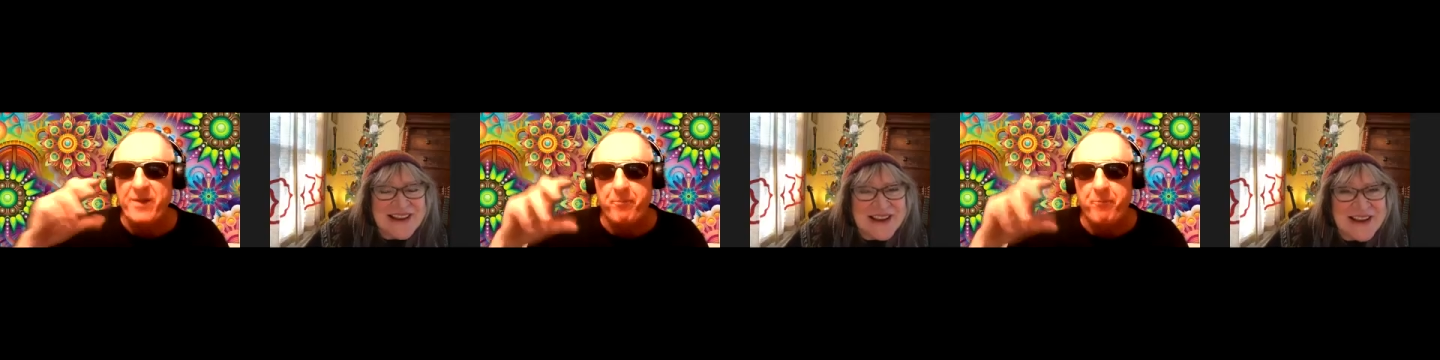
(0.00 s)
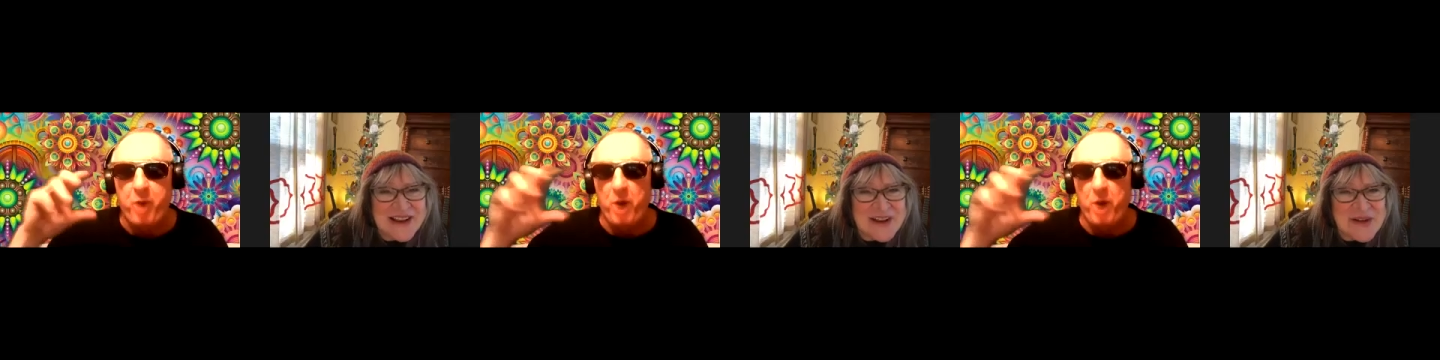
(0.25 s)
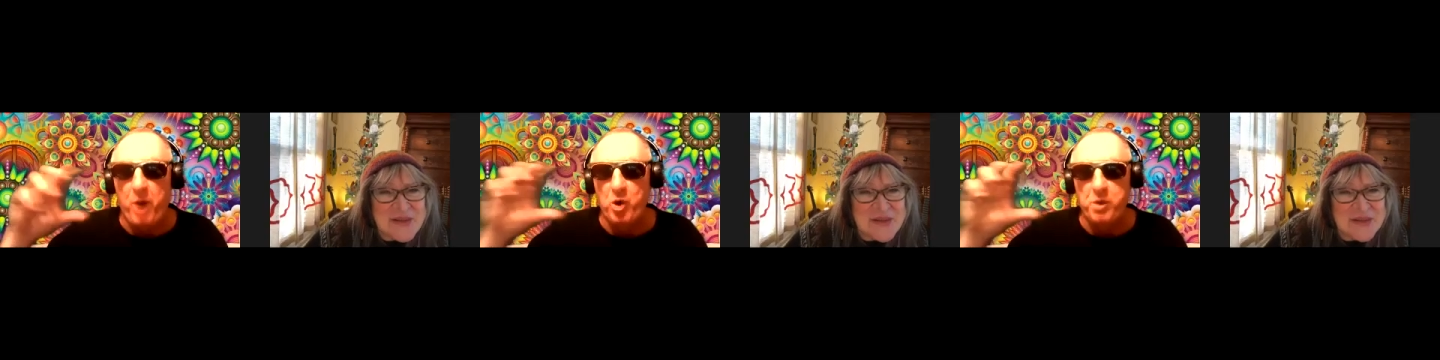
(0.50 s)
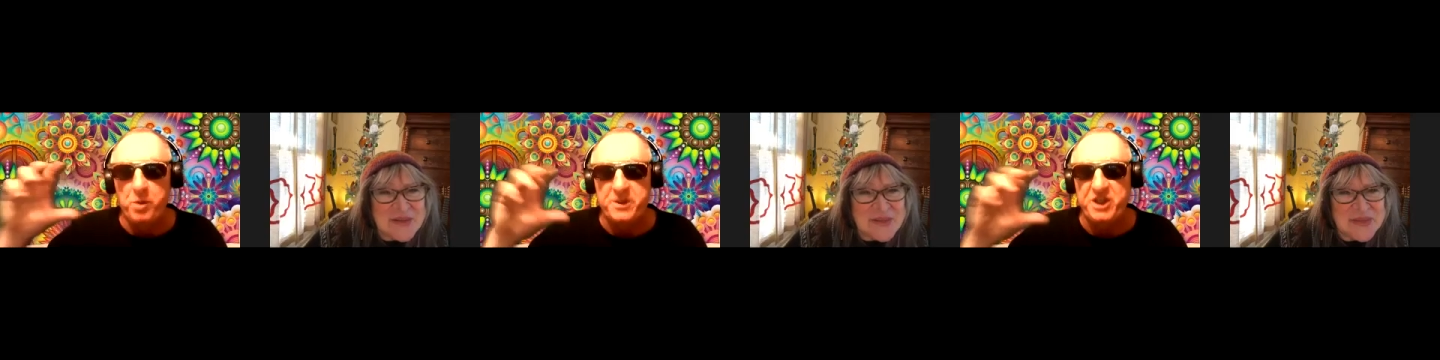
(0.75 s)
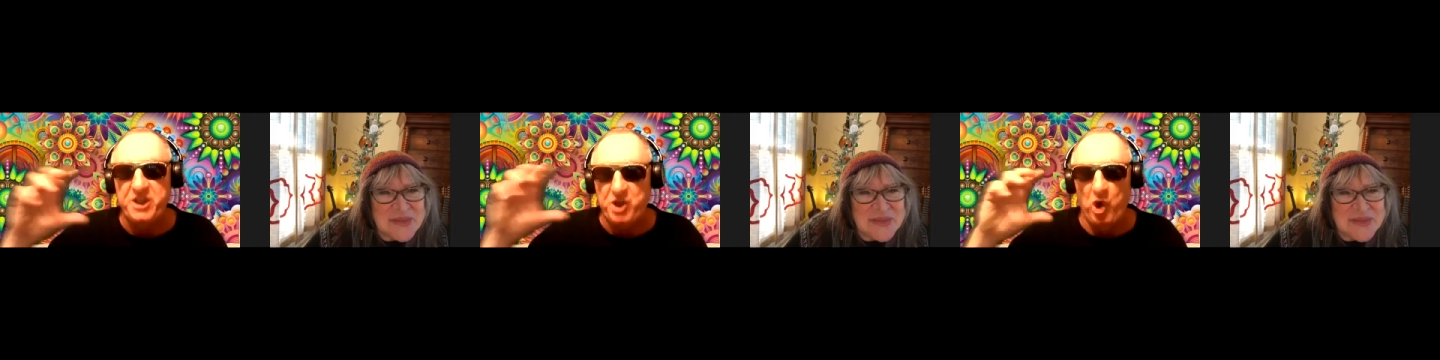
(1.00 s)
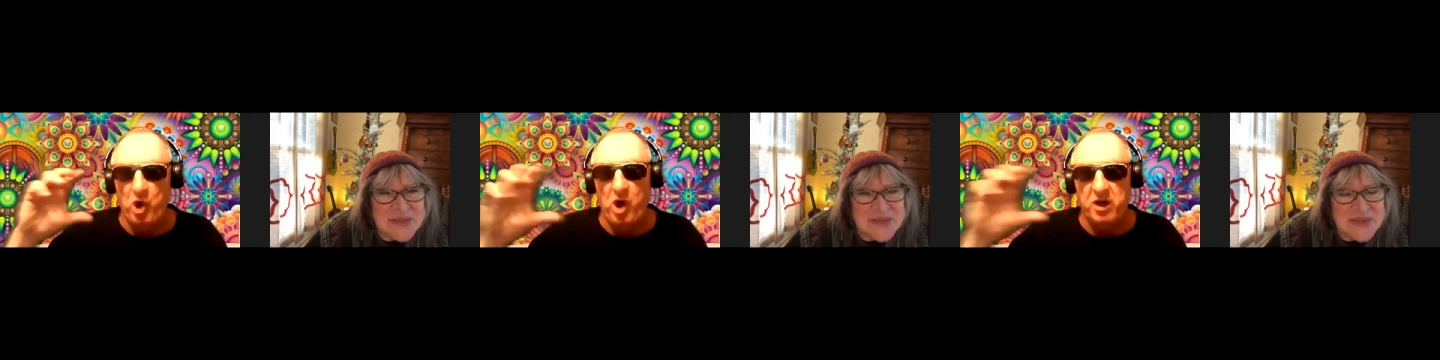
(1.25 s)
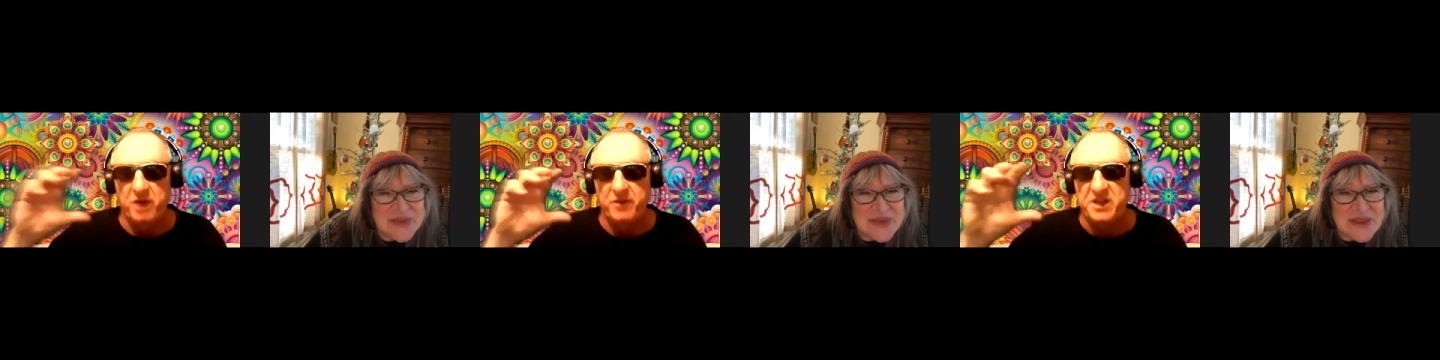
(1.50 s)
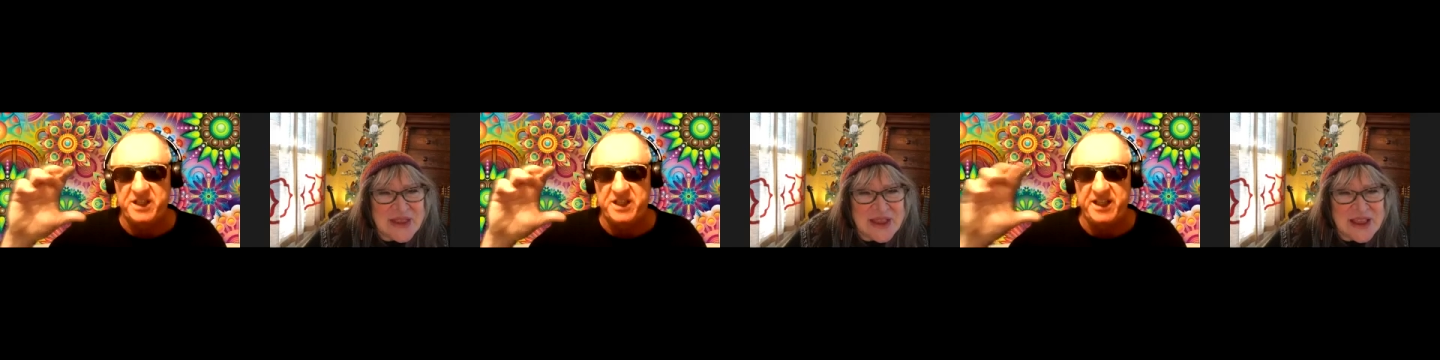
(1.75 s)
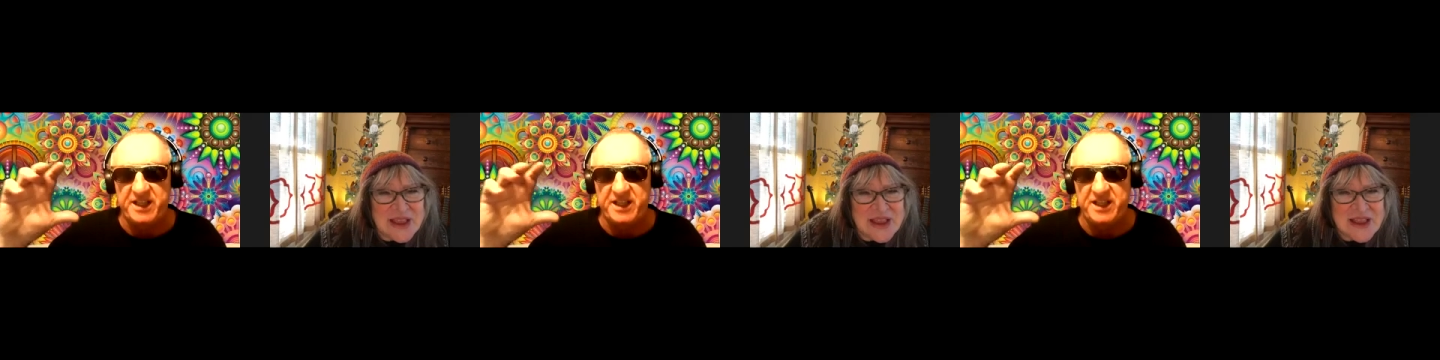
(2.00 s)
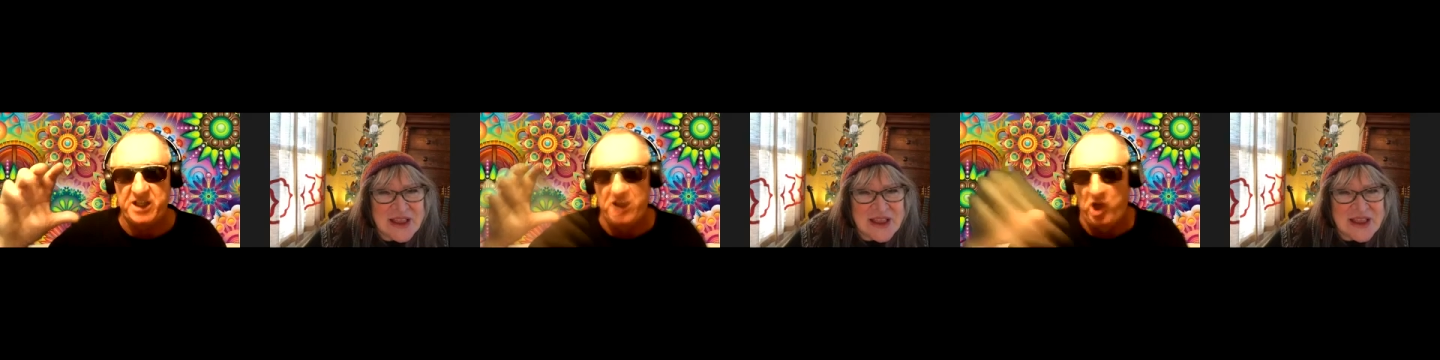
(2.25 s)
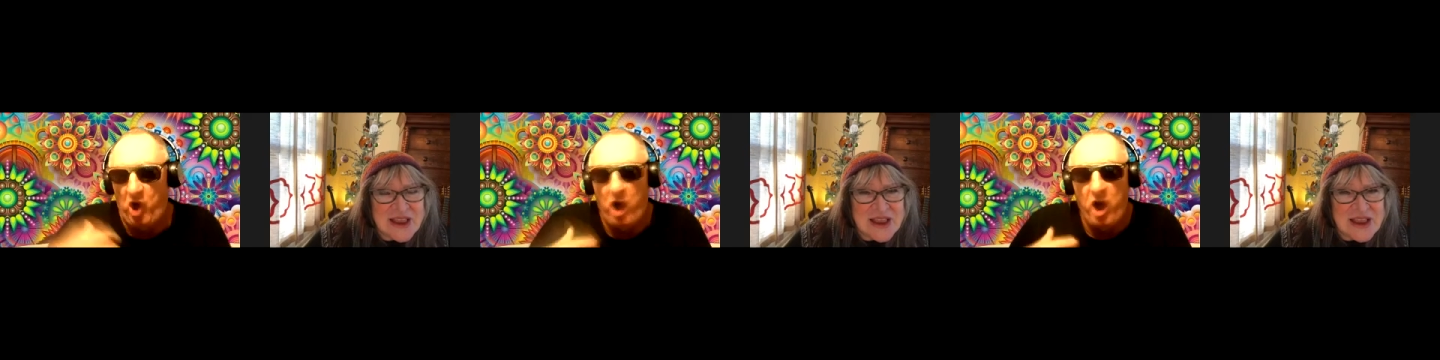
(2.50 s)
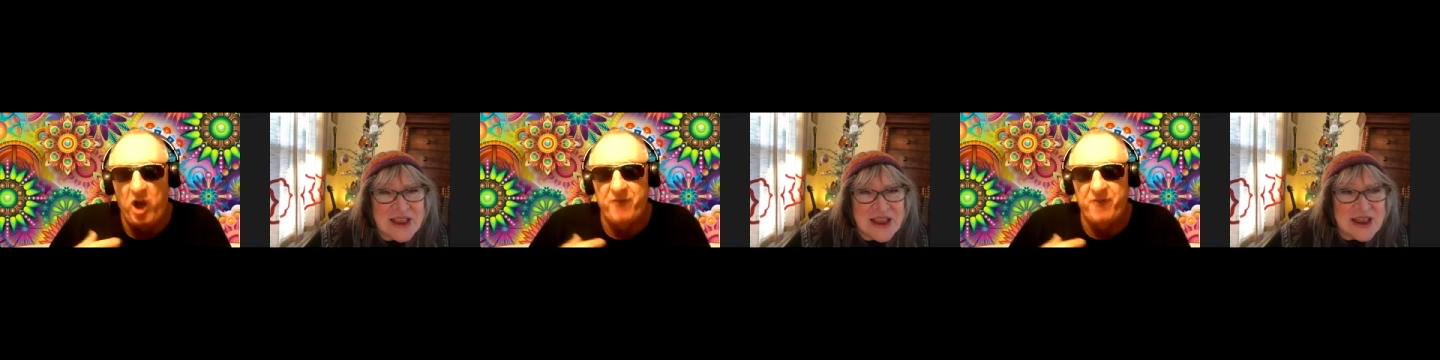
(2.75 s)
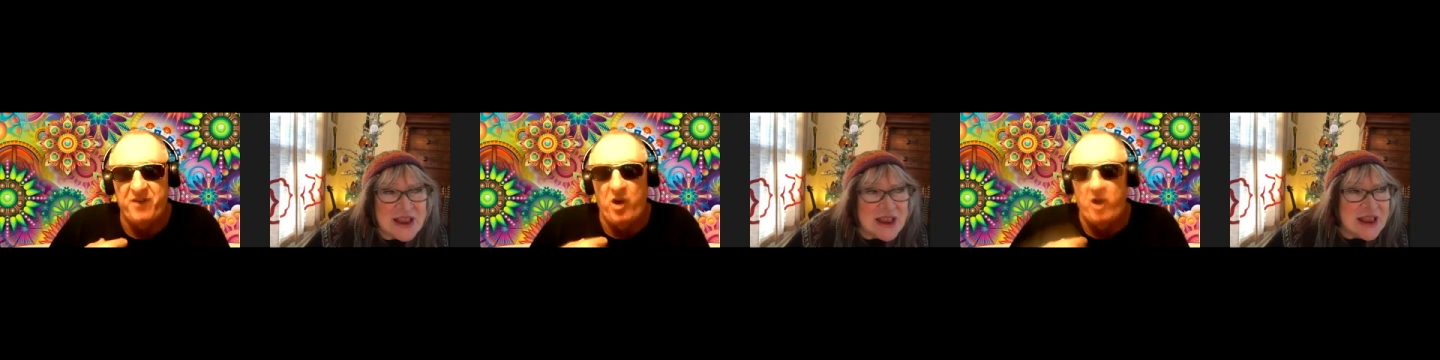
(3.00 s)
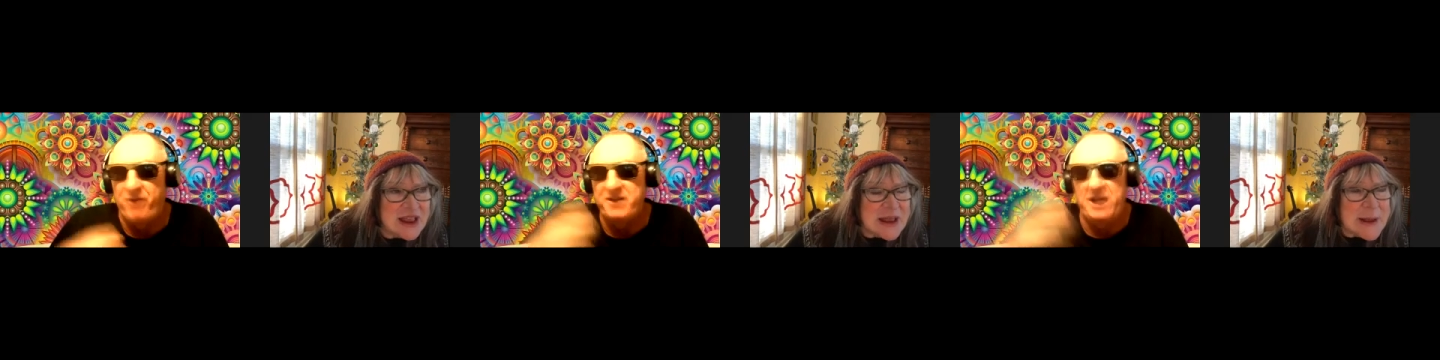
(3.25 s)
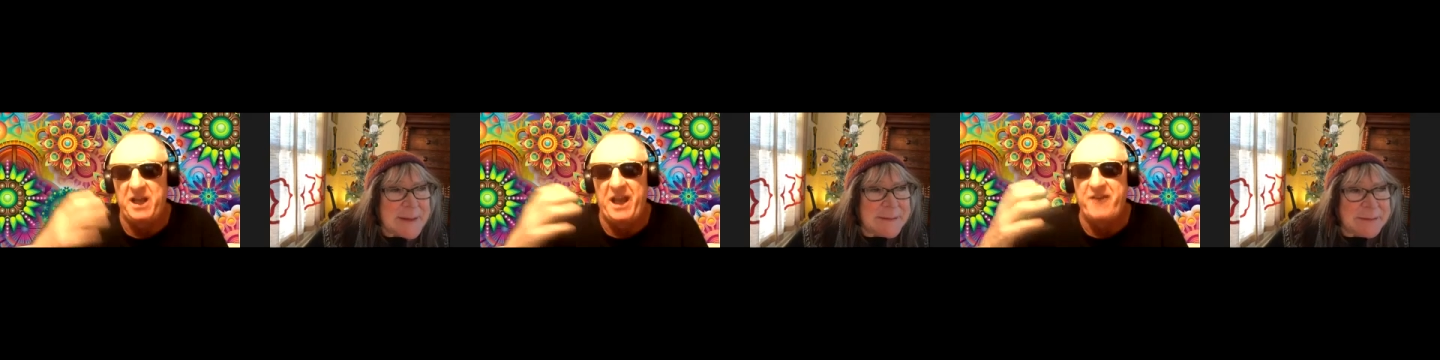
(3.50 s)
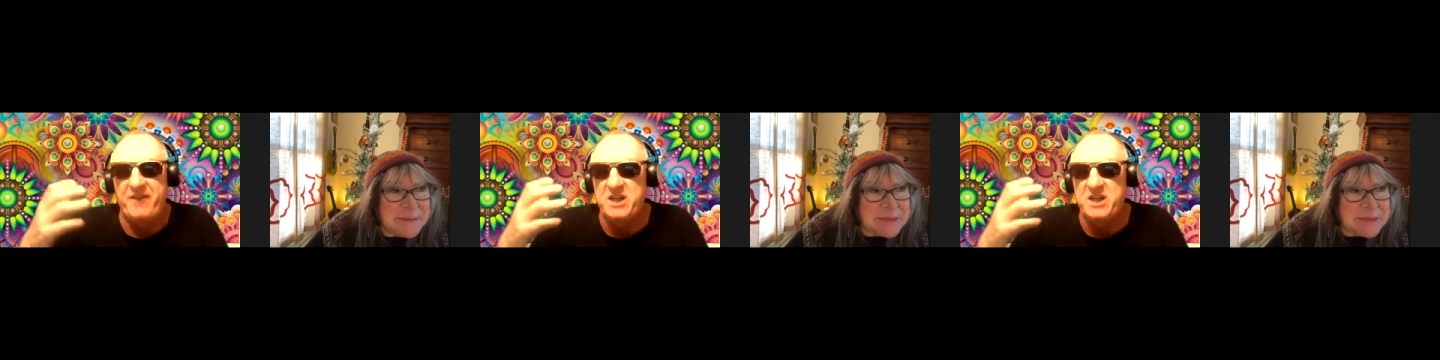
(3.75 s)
Speaker 1: pop groups did you like of the 60s? Like I love loving loving